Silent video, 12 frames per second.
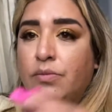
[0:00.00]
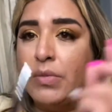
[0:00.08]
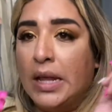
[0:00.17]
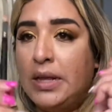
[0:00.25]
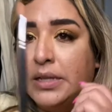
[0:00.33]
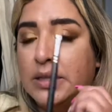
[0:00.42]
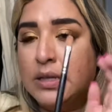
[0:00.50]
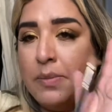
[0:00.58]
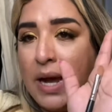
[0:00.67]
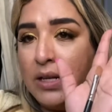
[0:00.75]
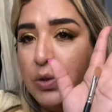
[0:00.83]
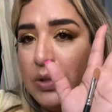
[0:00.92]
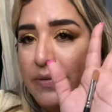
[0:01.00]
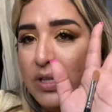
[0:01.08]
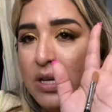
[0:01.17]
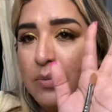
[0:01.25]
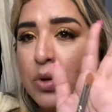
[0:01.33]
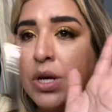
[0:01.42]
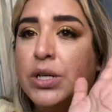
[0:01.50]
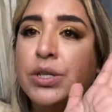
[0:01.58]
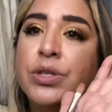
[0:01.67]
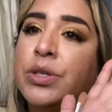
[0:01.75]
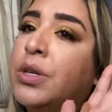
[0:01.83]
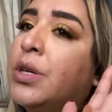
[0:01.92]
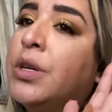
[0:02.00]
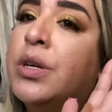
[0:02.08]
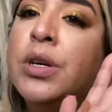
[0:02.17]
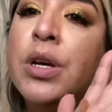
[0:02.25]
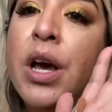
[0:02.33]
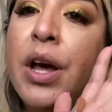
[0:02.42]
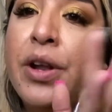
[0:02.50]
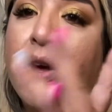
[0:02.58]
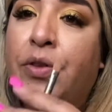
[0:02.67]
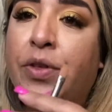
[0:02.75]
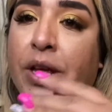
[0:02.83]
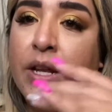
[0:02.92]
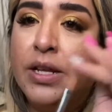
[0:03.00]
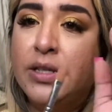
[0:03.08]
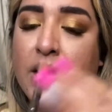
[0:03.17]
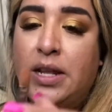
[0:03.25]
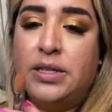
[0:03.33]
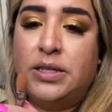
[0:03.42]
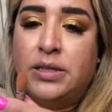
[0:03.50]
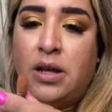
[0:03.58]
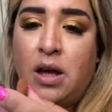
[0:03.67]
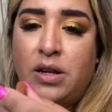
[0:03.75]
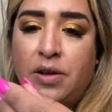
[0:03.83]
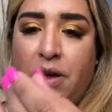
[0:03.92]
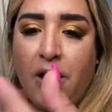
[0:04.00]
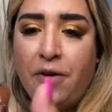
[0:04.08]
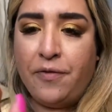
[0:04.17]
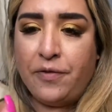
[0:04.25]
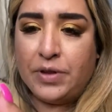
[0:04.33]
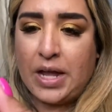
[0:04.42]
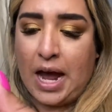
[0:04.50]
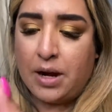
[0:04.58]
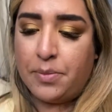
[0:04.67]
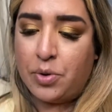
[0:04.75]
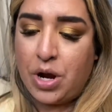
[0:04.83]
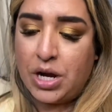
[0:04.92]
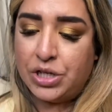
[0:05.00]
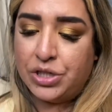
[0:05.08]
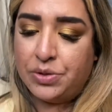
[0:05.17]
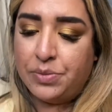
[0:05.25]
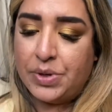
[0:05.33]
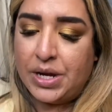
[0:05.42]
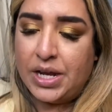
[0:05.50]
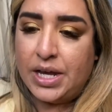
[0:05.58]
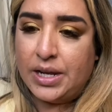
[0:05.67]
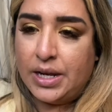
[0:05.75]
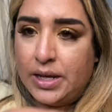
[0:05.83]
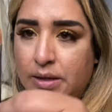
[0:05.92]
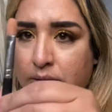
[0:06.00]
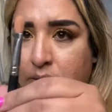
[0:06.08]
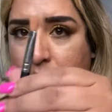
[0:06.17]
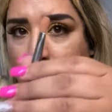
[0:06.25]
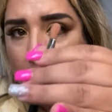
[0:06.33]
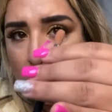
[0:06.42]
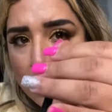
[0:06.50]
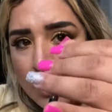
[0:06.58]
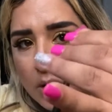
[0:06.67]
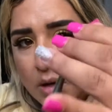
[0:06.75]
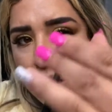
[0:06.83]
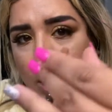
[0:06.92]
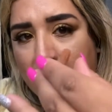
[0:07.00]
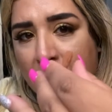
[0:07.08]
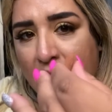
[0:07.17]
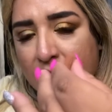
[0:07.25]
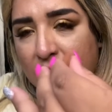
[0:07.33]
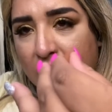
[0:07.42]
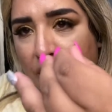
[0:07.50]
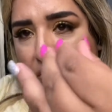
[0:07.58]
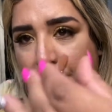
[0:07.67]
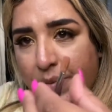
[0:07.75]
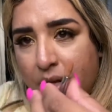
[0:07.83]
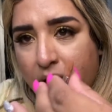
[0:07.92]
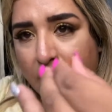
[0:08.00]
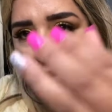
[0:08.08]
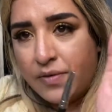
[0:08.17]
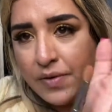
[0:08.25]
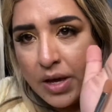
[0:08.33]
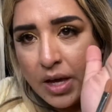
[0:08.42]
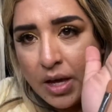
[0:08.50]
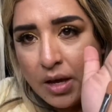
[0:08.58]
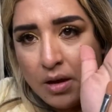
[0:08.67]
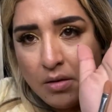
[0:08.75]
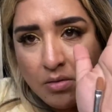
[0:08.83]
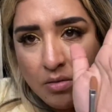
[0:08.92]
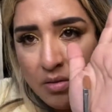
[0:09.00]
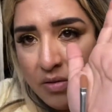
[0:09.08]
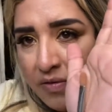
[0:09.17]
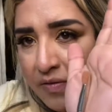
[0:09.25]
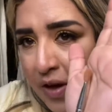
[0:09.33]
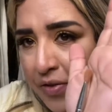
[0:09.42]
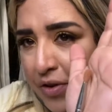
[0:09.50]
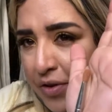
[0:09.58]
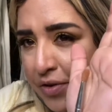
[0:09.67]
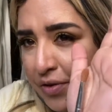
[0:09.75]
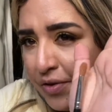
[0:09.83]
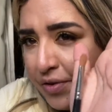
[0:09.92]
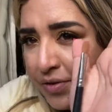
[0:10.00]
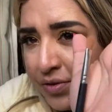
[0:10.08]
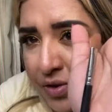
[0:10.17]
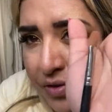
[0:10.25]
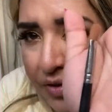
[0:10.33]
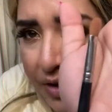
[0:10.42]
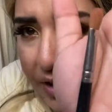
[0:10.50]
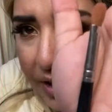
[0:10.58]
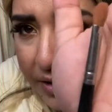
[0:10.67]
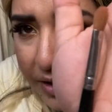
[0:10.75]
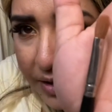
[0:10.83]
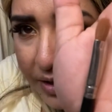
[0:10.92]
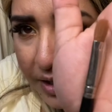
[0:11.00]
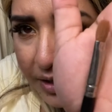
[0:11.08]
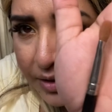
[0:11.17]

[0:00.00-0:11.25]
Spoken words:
This is a MAC 217 brush. Another thing is it's not a flat brush, but it has a little bit of a feather to it. Like, look at that.